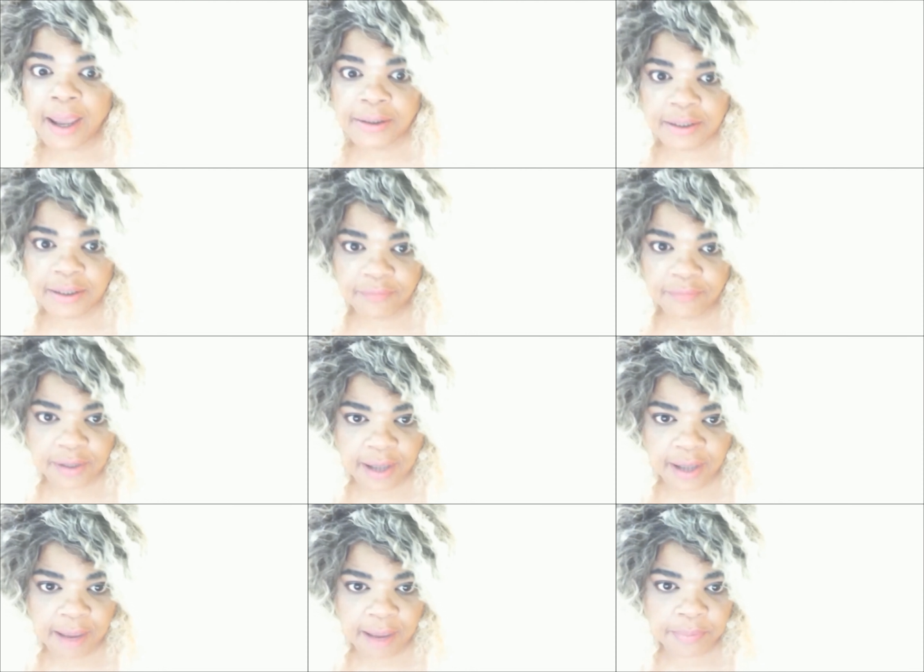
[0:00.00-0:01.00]

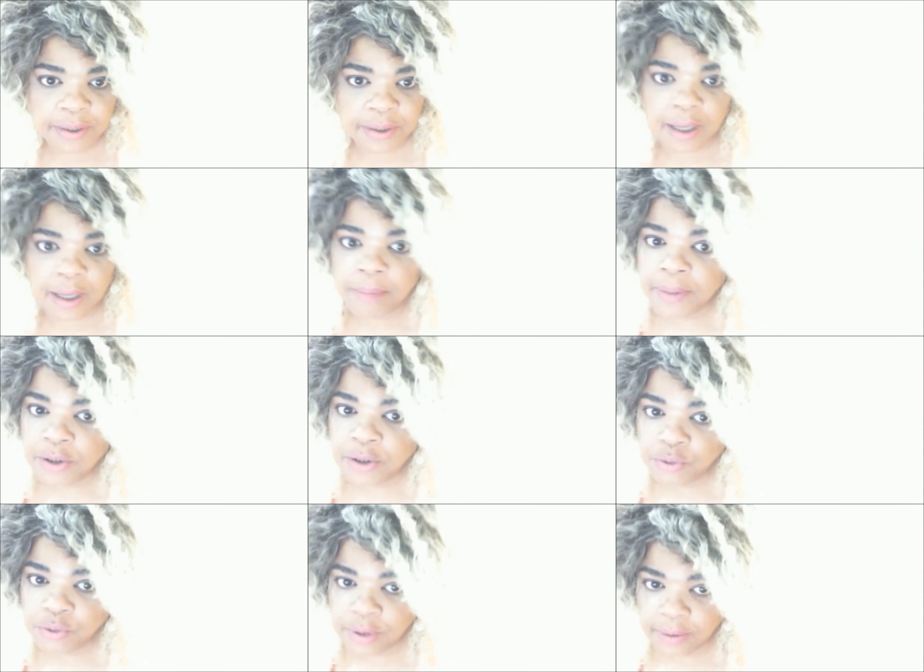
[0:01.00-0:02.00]
activity happening up
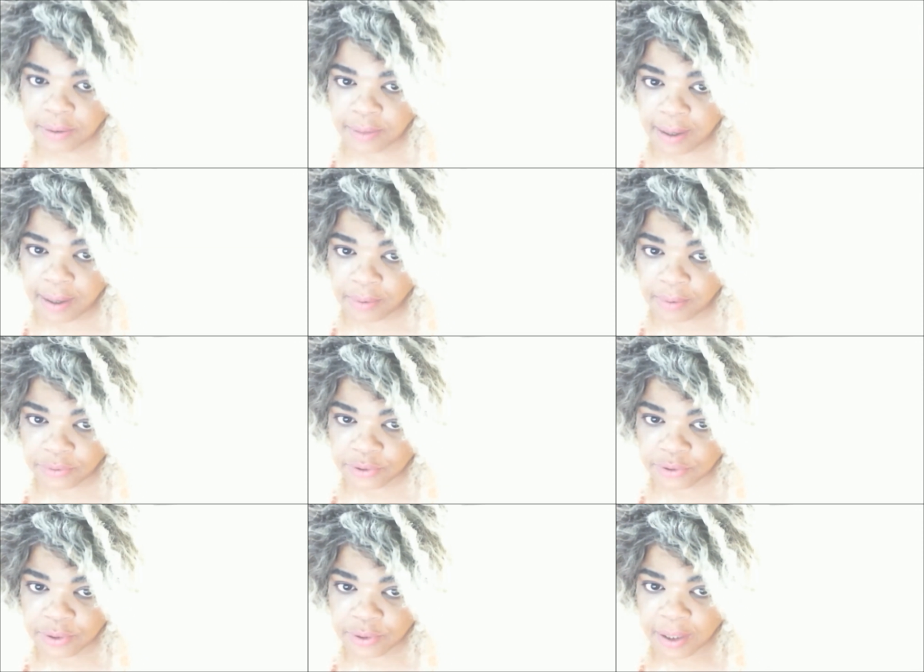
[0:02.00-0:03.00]
in your 10th
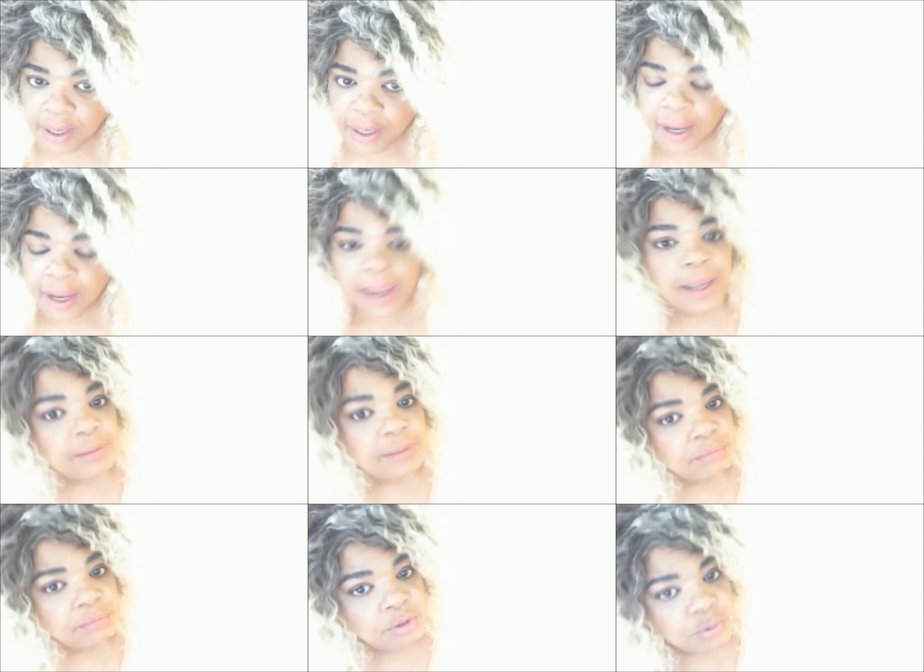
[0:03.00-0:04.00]
house
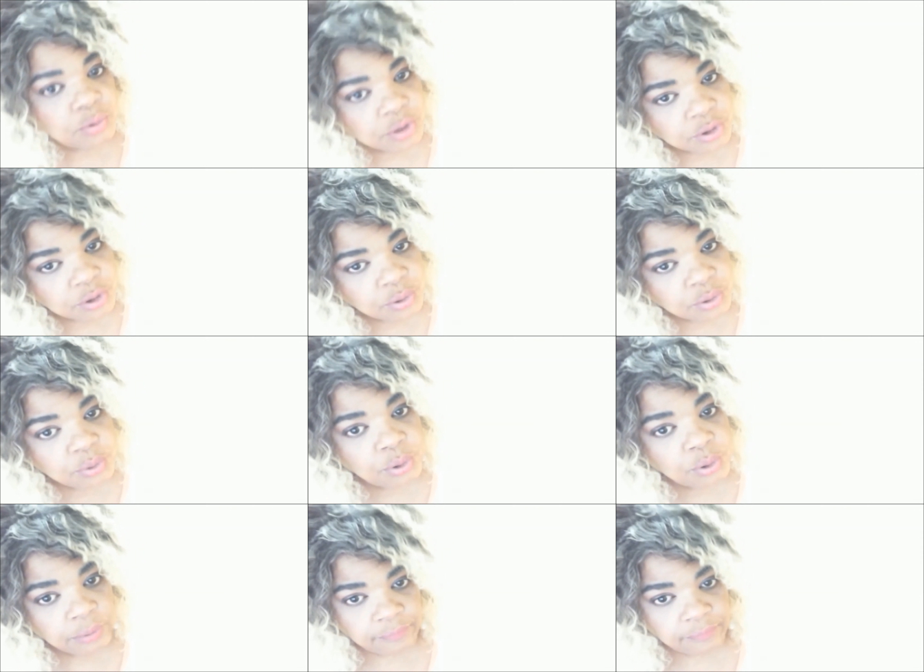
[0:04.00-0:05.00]
and use it to
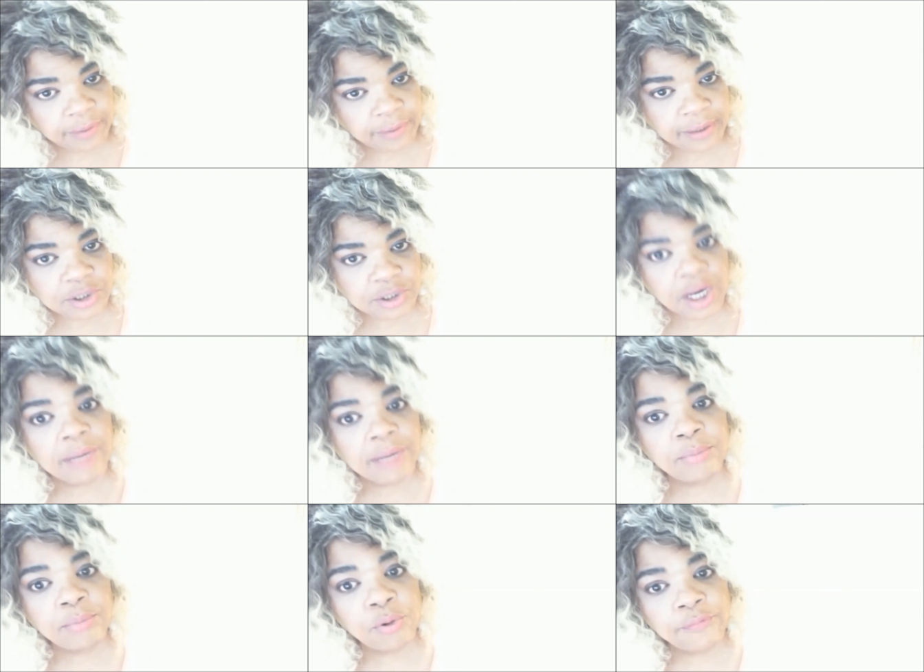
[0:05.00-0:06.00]
your advantage
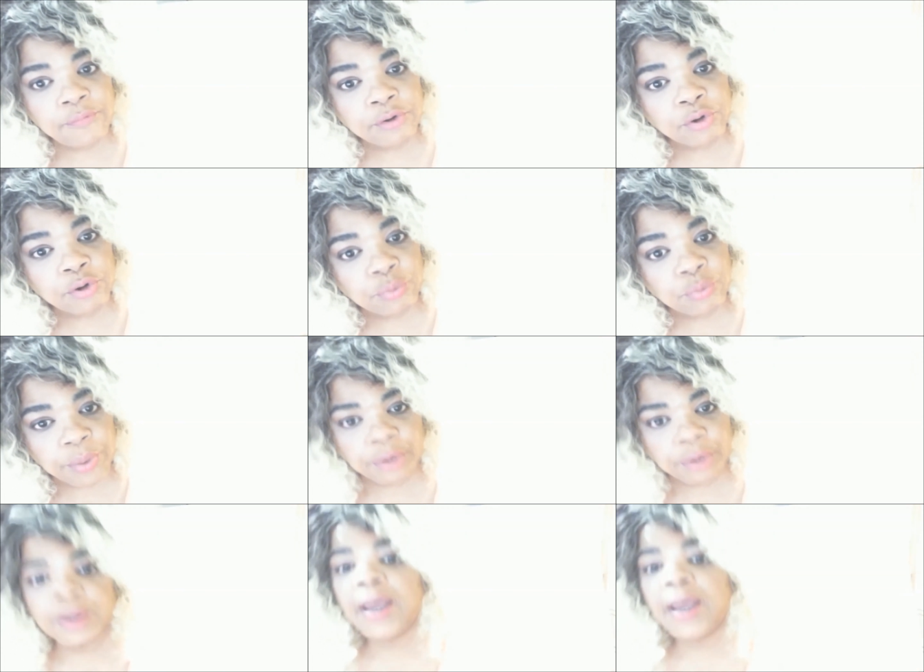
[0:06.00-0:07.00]
and move your
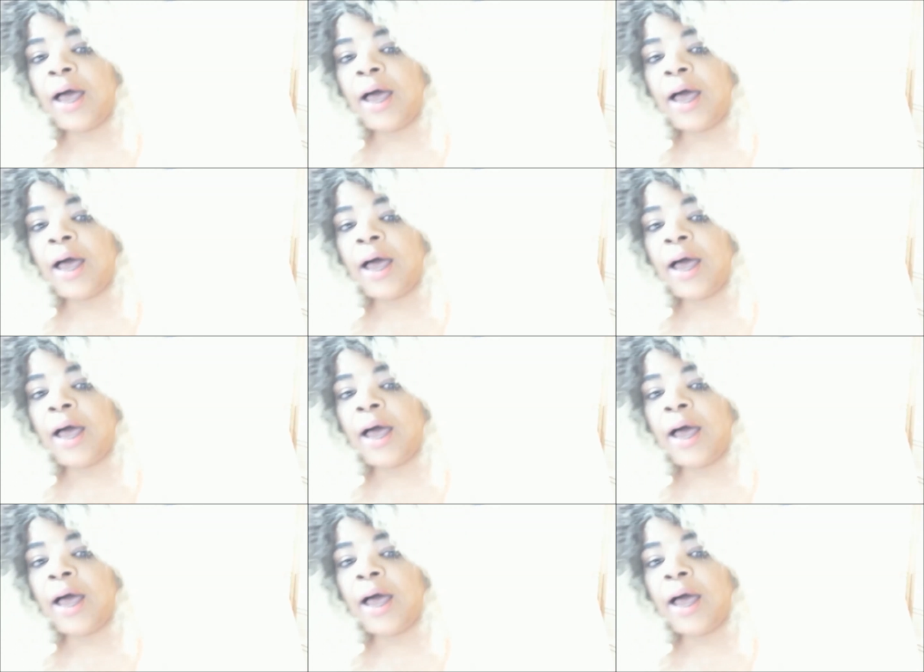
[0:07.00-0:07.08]
career